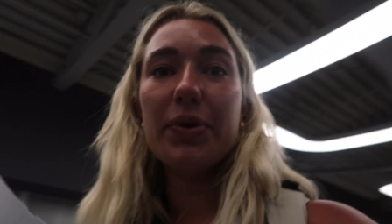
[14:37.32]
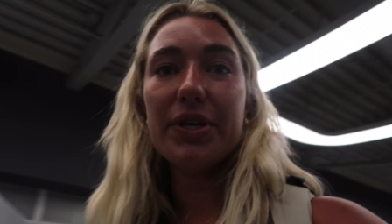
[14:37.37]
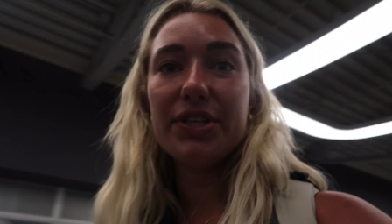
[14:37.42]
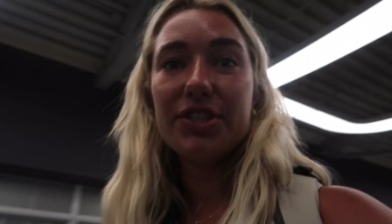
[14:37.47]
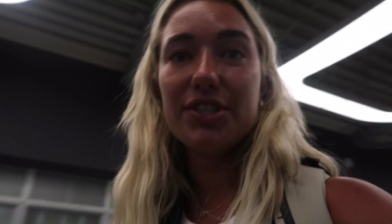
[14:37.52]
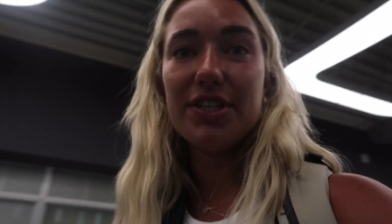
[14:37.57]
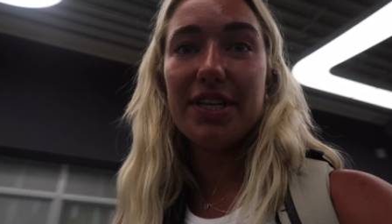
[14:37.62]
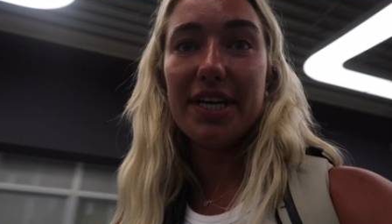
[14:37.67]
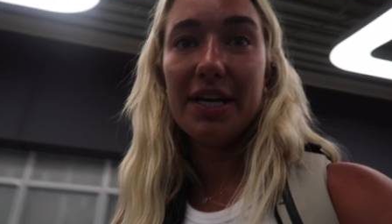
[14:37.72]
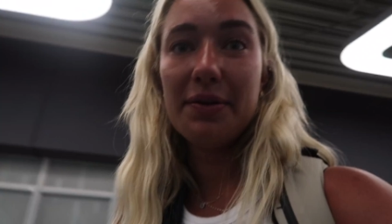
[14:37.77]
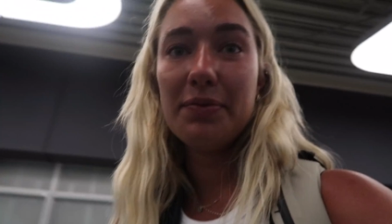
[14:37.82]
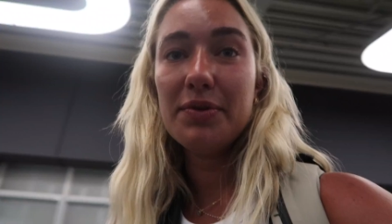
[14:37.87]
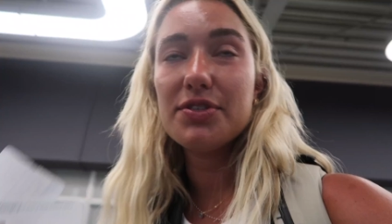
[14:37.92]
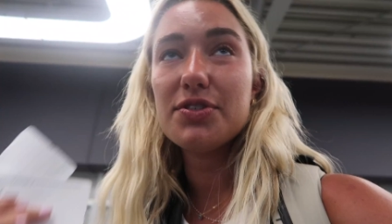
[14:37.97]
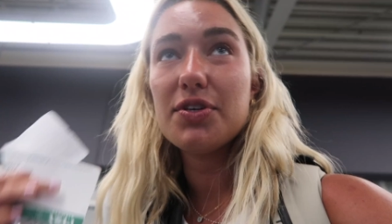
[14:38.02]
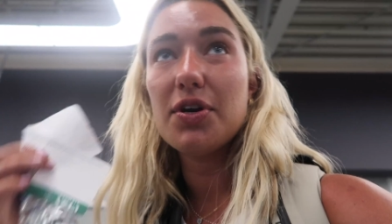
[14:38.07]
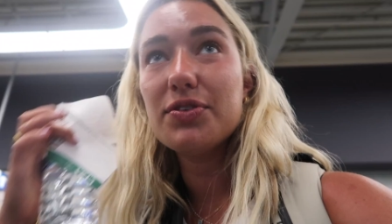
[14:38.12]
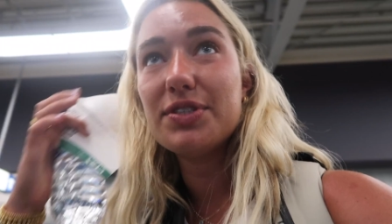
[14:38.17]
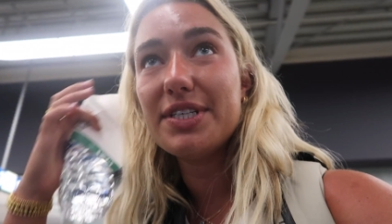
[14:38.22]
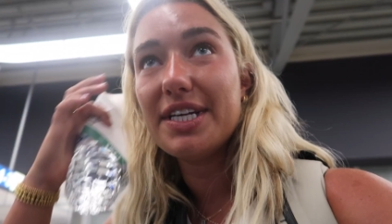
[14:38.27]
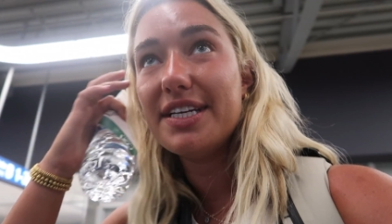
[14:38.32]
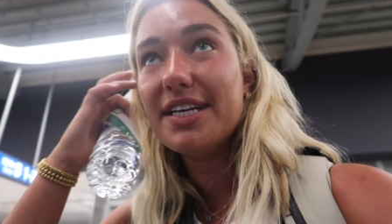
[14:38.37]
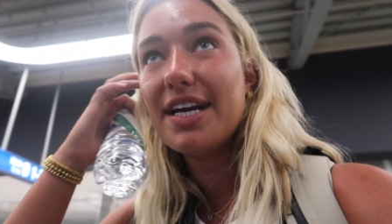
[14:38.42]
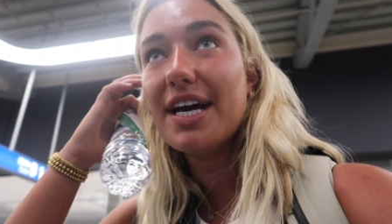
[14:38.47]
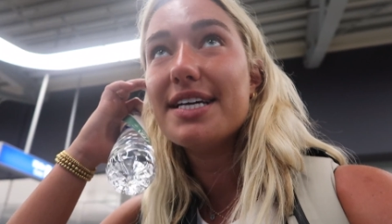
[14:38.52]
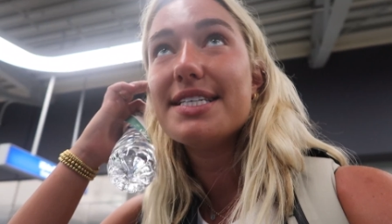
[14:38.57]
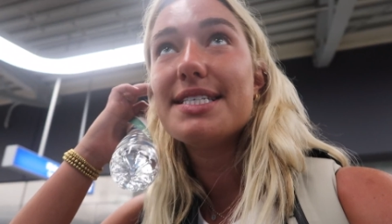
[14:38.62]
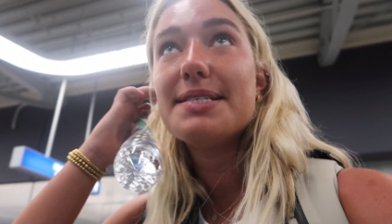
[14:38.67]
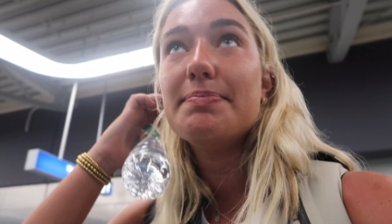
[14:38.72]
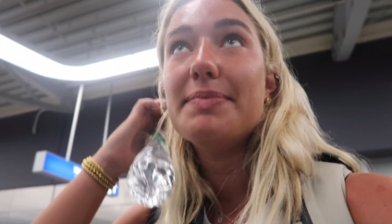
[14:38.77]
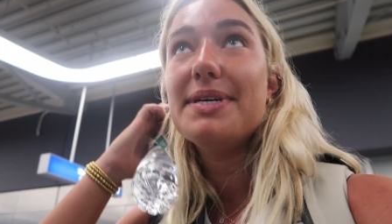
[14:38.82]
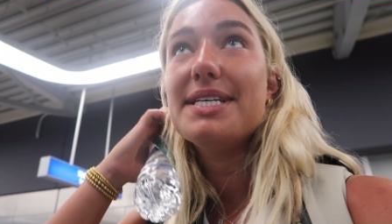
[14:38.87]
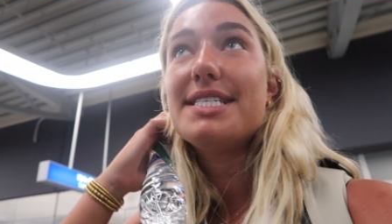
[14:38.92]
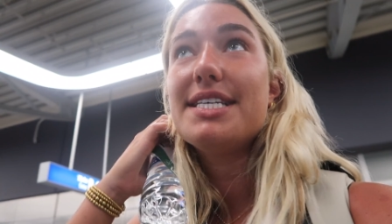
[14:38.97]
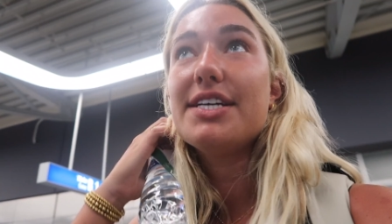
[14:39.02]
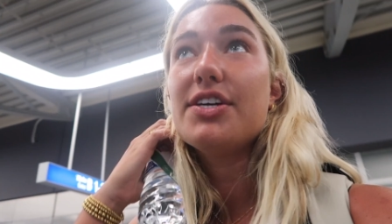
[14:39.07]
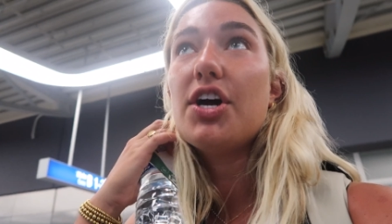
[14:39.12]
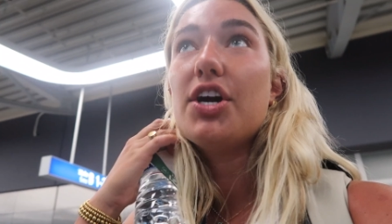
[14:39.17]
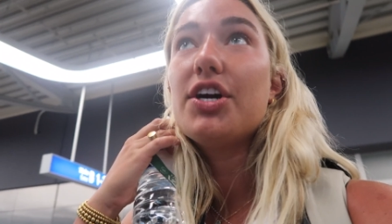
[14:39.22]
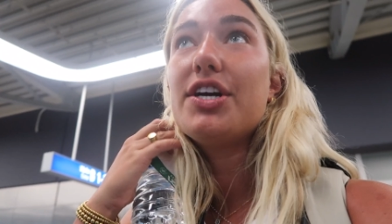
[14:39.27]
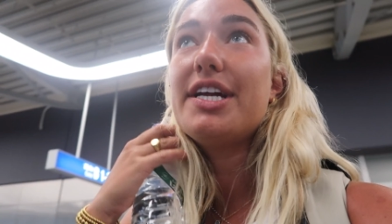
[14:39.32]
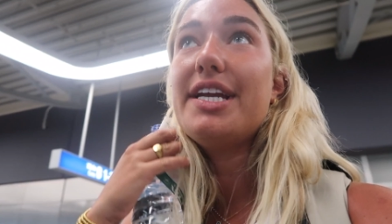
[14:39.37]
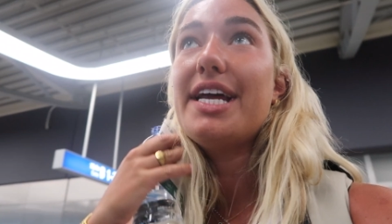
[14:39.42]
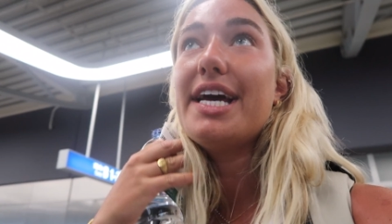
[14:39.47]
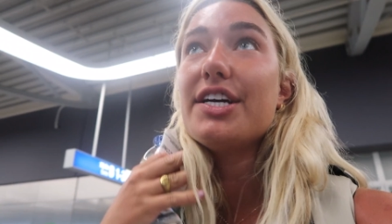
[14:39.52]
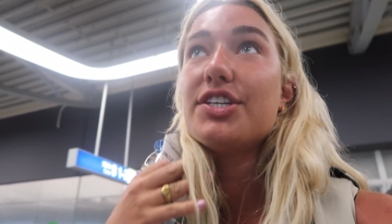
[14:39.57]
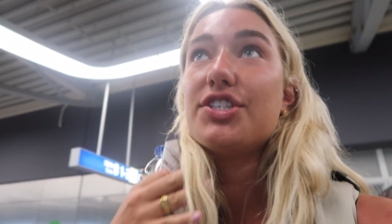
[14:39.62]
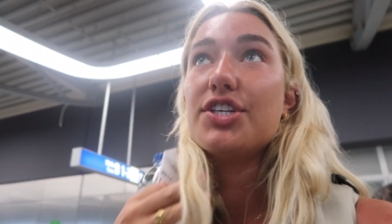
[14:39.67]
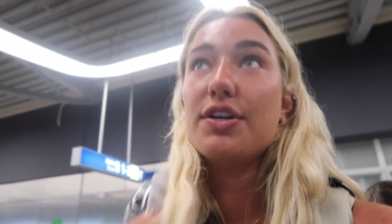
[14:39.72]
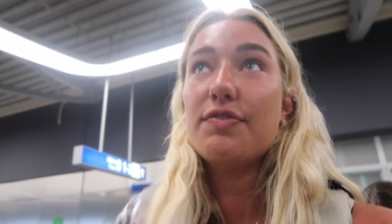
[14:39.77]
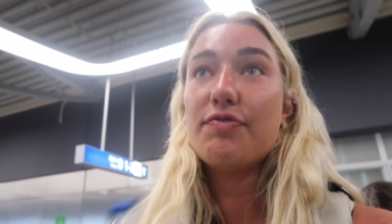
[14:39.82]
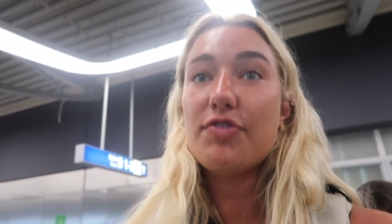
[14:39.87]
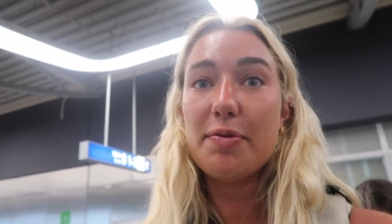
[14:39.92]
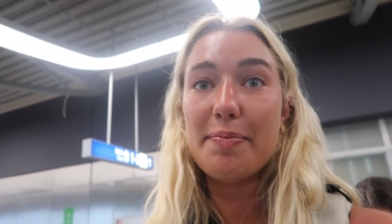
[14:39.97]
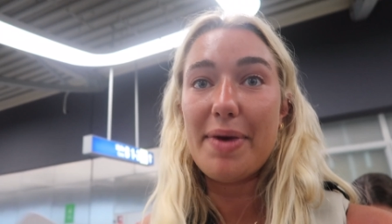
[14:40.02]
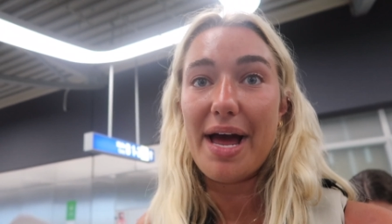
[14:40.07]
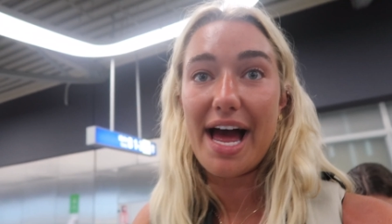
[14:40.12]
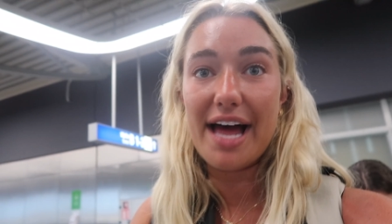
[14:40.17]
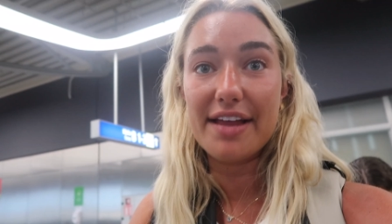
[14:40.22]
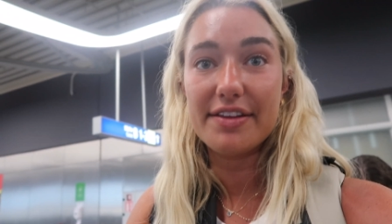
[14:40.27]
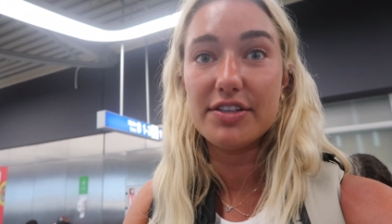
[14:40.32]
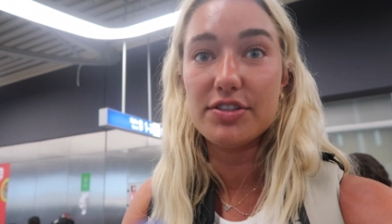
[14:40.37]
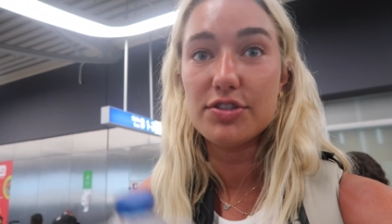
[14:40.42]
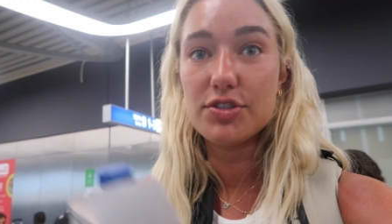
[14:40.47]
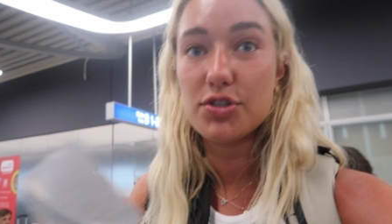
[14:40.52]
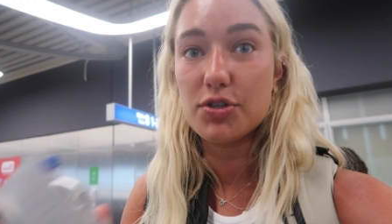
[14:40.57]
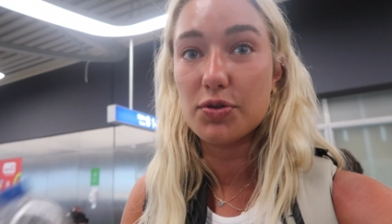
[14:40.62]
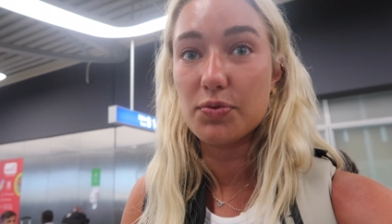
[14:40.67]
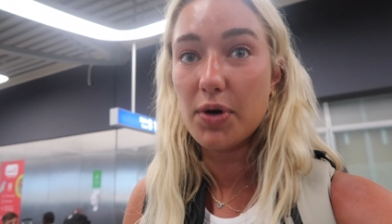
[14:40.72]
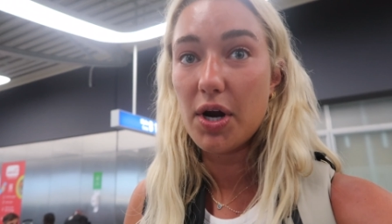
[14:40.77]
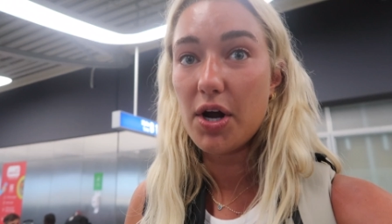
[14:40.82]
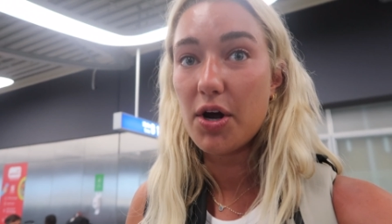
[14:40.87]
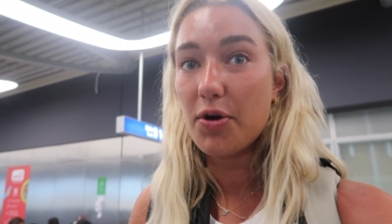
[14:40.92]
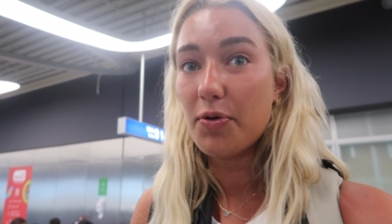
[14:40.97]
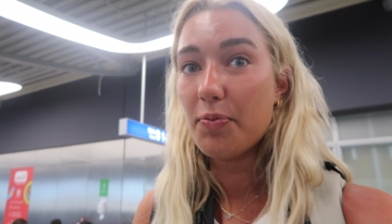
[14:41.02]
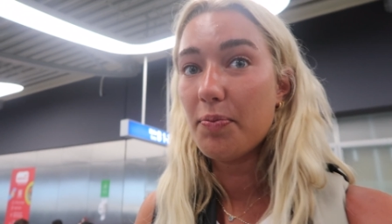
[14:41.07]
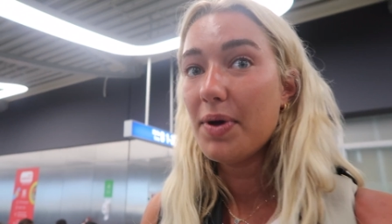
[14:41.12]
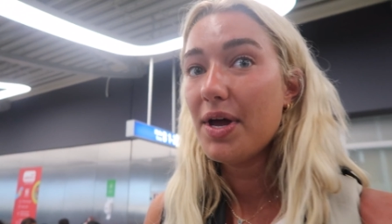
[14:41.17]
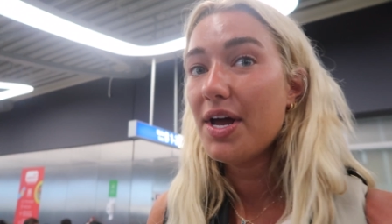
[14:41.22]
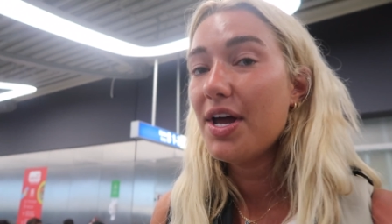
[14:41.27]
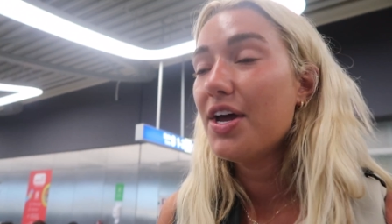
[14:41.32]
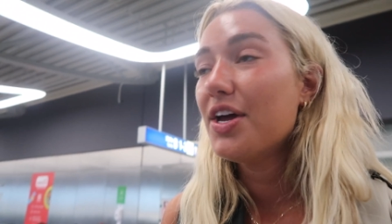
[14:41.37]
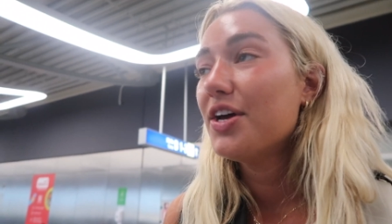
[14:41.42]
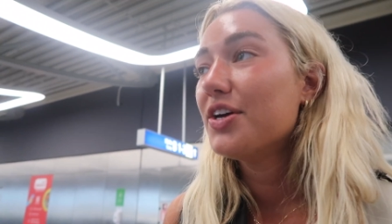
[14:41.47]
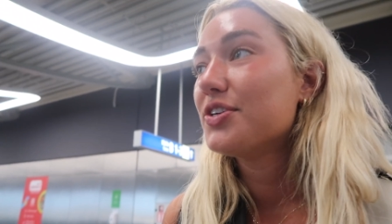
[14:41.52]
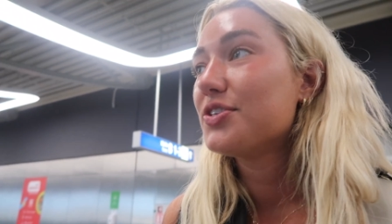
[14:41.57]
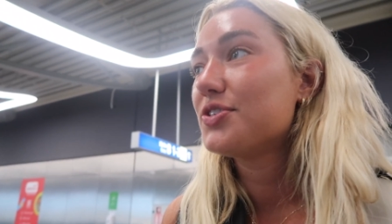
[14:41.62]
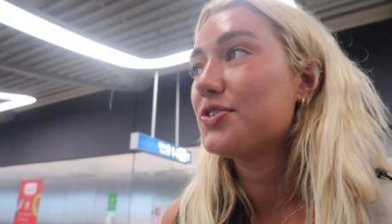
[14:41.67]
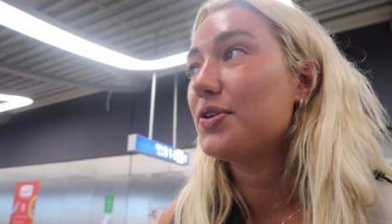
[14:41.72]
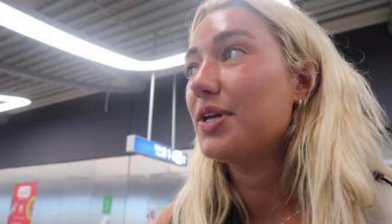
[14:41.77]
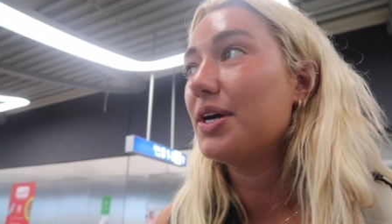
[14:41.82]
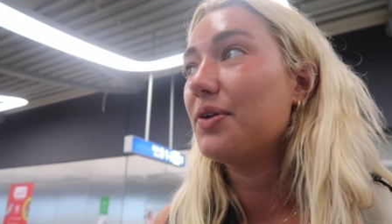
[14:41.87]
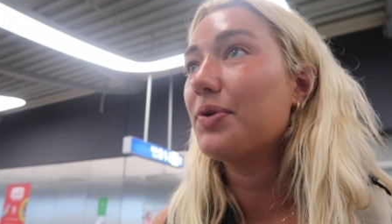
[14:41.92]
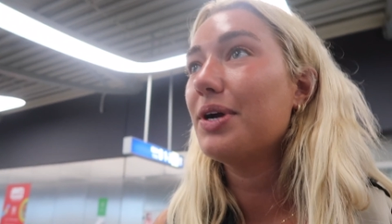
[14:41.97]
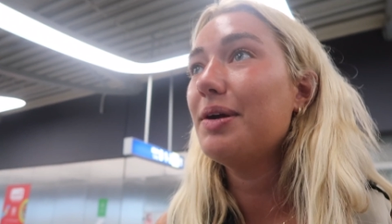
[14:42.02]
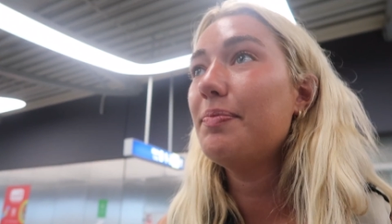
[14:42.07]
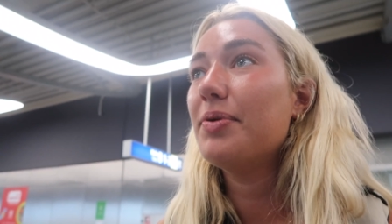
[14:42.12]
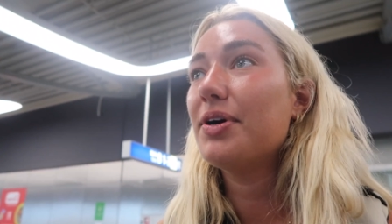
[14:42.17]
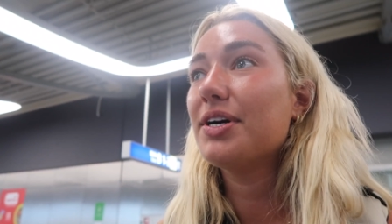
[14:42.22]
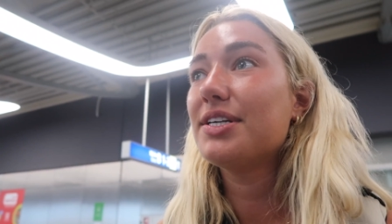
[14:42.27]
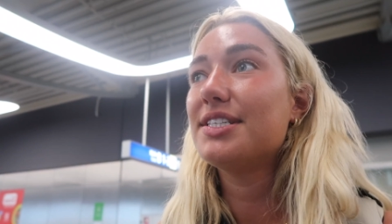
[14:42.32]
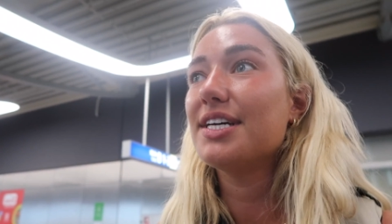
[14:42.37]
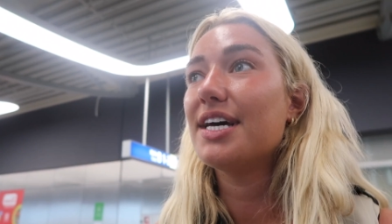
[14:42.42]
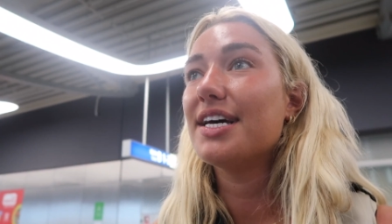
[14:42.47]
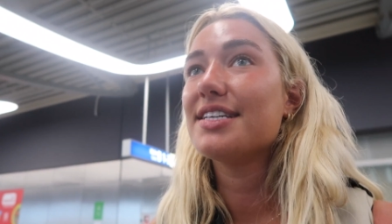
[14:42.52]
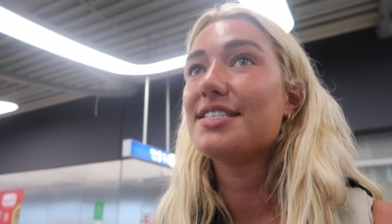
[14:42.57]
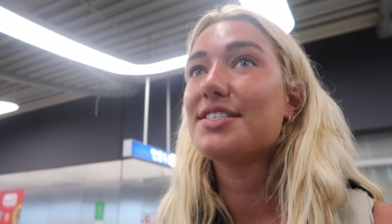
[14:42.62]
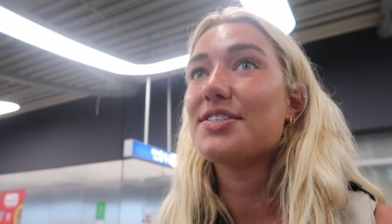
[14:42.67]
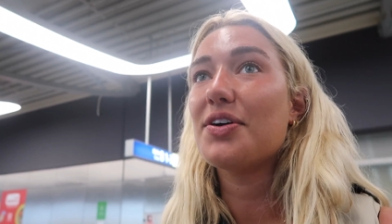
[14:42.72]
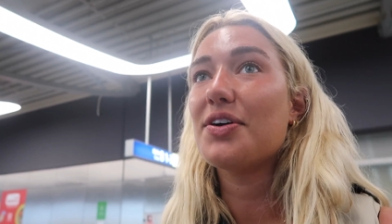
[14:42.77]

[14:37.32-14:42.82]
which then resulted in us missing our connection from Athens to Rome so they rebooked us